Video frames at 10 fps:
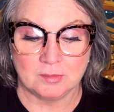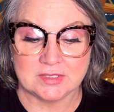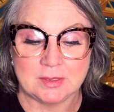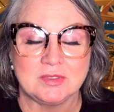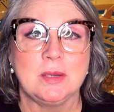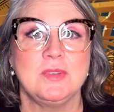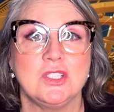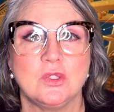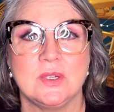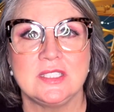September
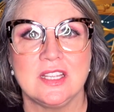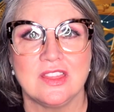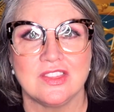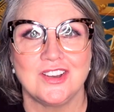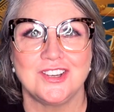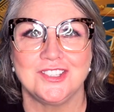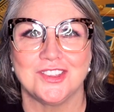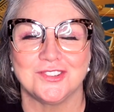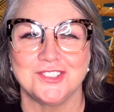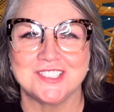the 23rd
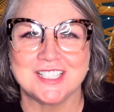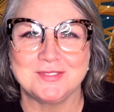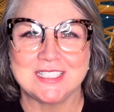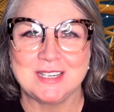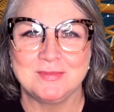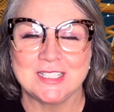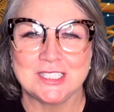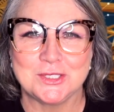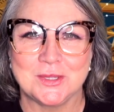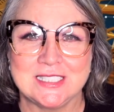through September
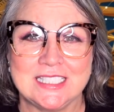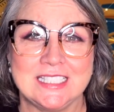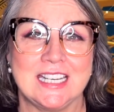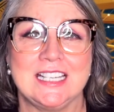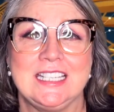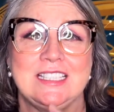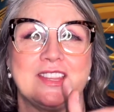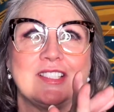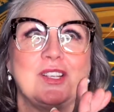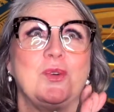the 29th.
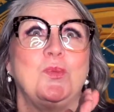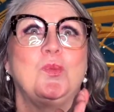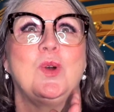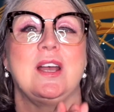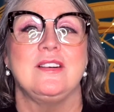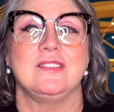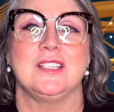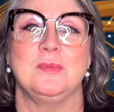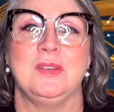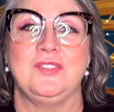So
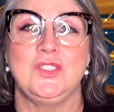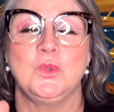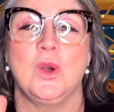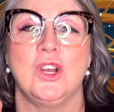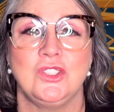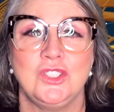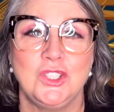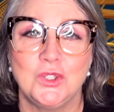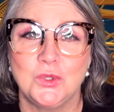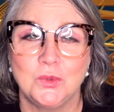welcome. If you are
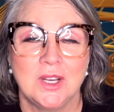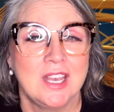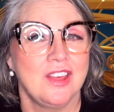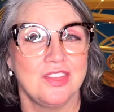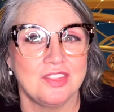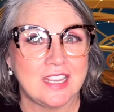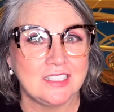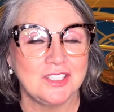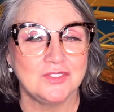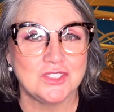new,
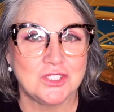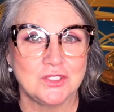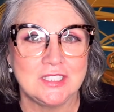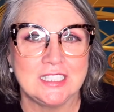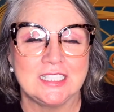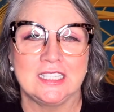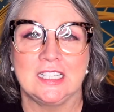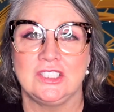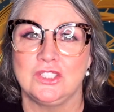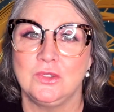thank you for tuning in, and
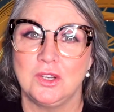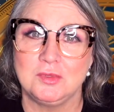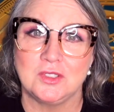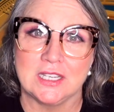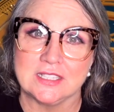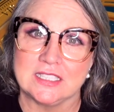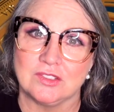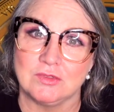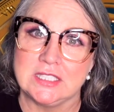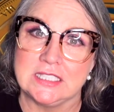I do hope you like
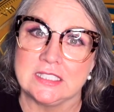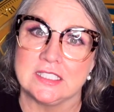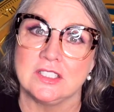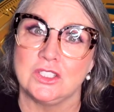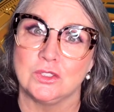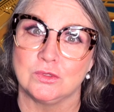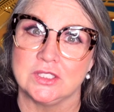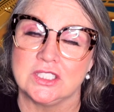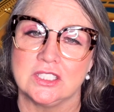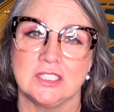these readings and that you'll
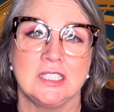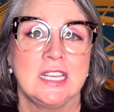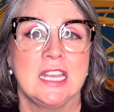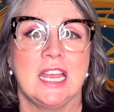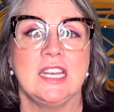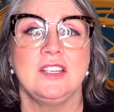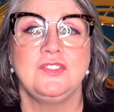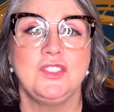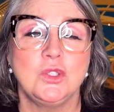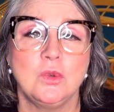return. And
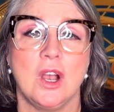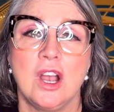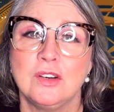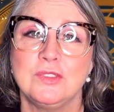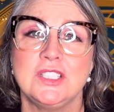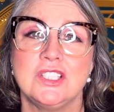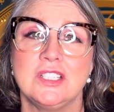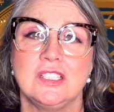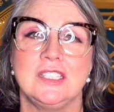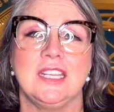if you are
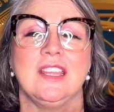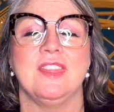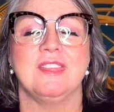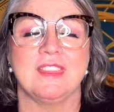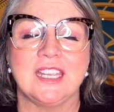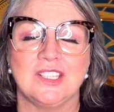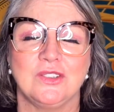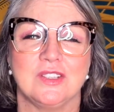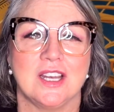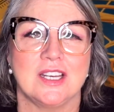returning, thank
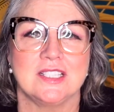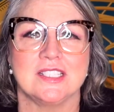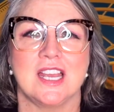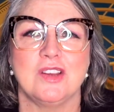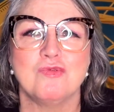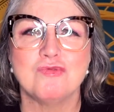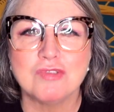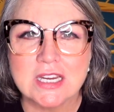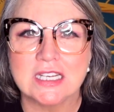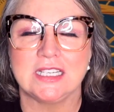you guys. I
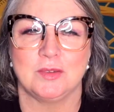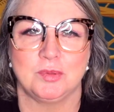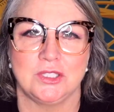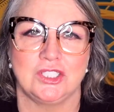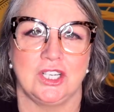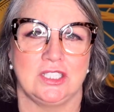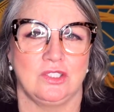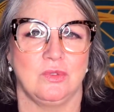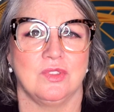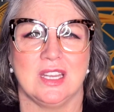really appreciate
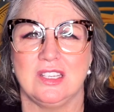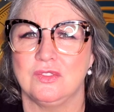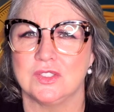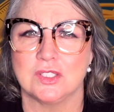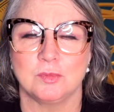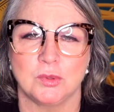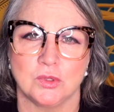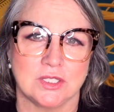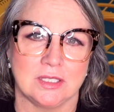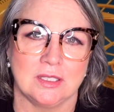you. Thank you for
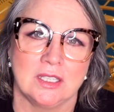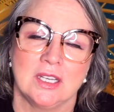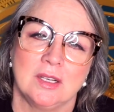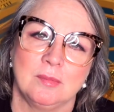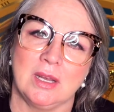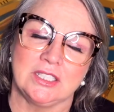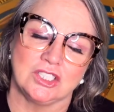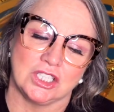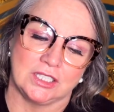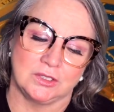supporting my
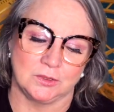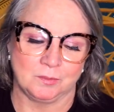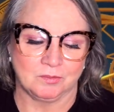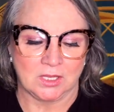channel.